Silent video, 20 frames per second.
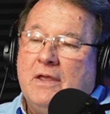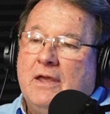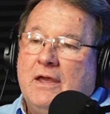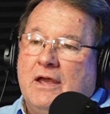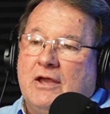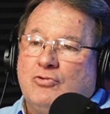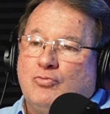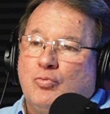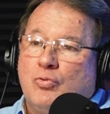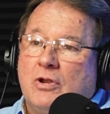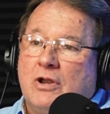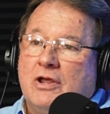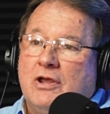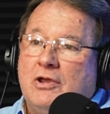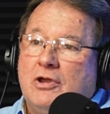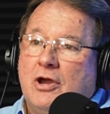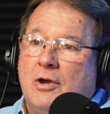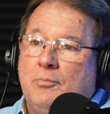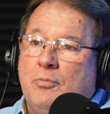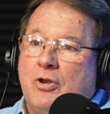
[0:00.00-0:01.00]
has really
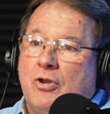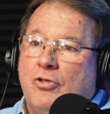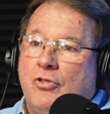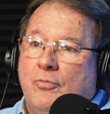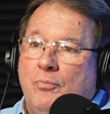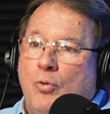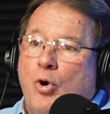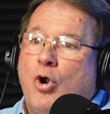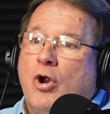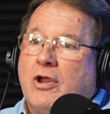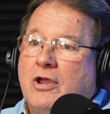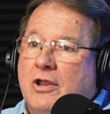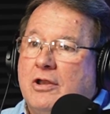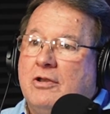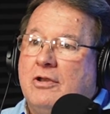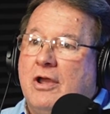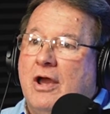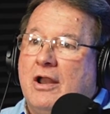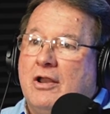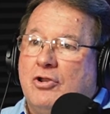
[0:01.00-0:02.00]
come into the market
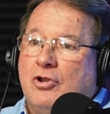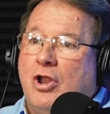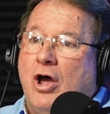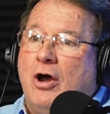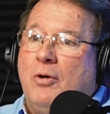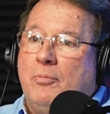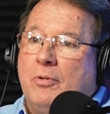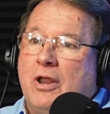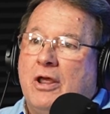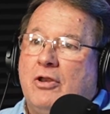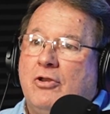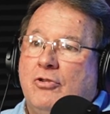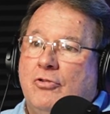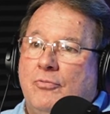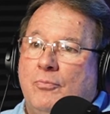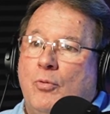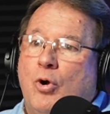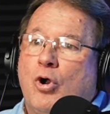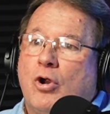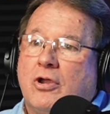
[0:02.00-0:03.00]
and kind of dominated
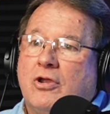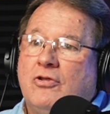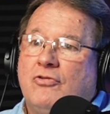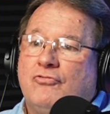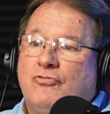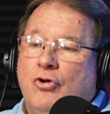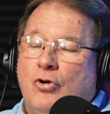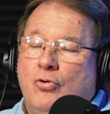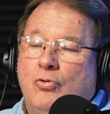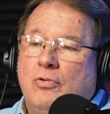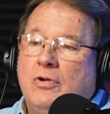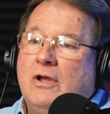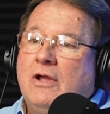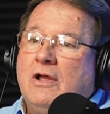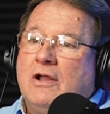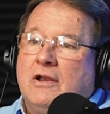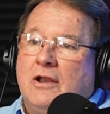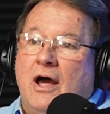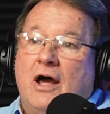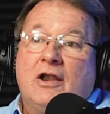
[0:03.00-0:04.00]
the market. So
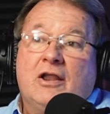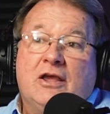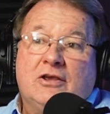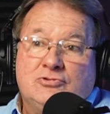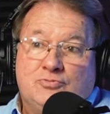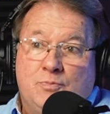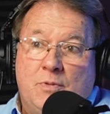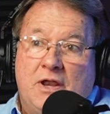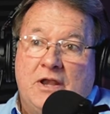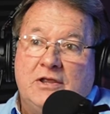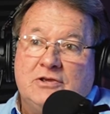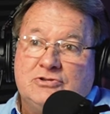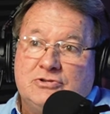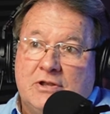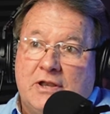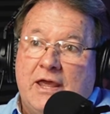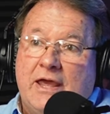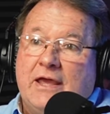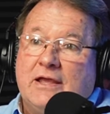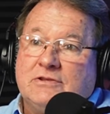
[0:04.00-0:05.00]
not as many
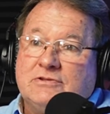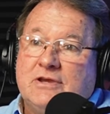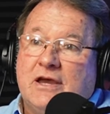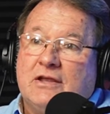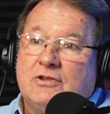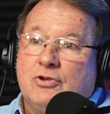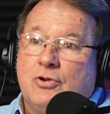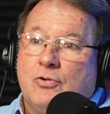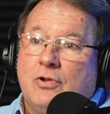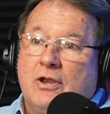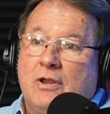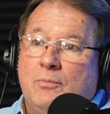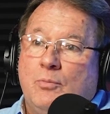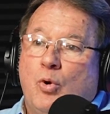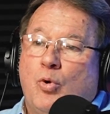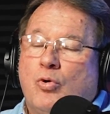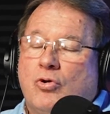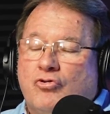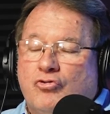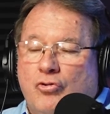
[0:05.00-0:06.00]
sedans out there
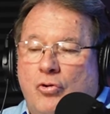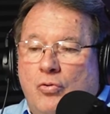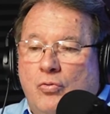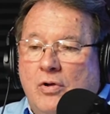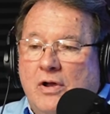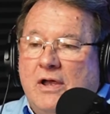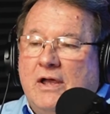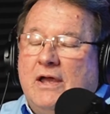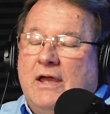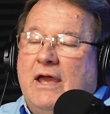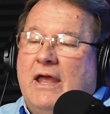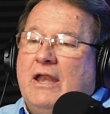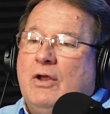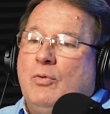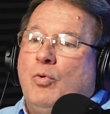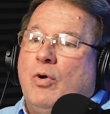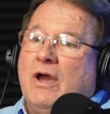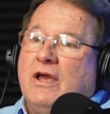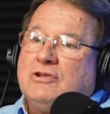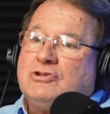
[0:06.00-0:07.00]
anymore. So
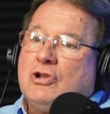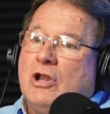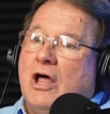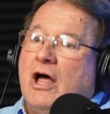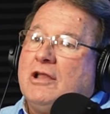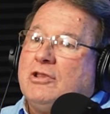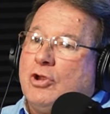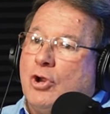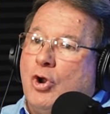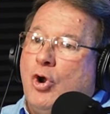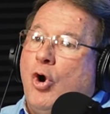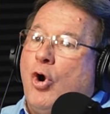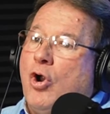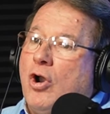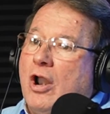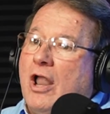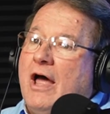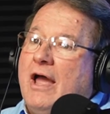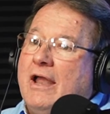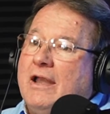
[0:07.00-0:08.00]
anyway, it's a lot the
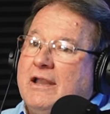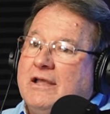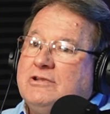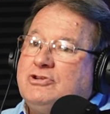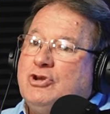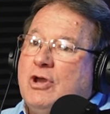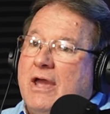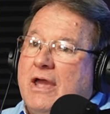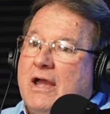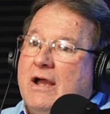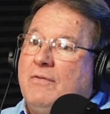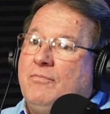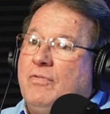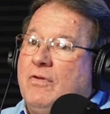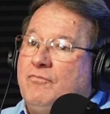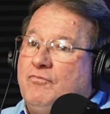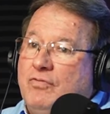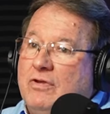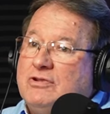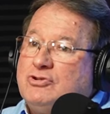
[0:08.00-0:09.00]
car line that you have
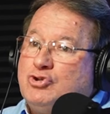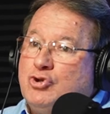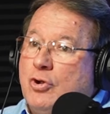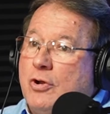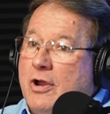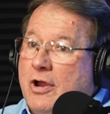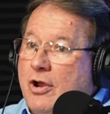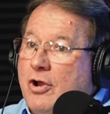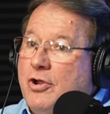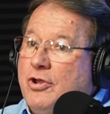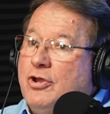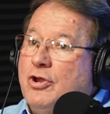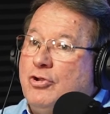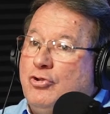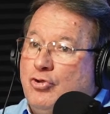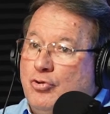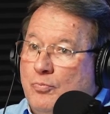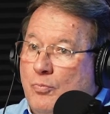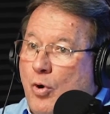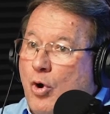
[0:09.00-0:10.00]
that fits your area and
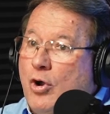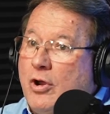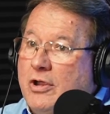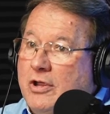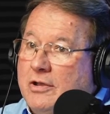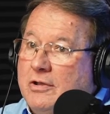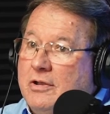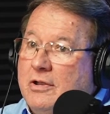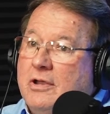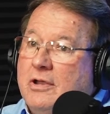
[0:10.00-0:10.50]
your market.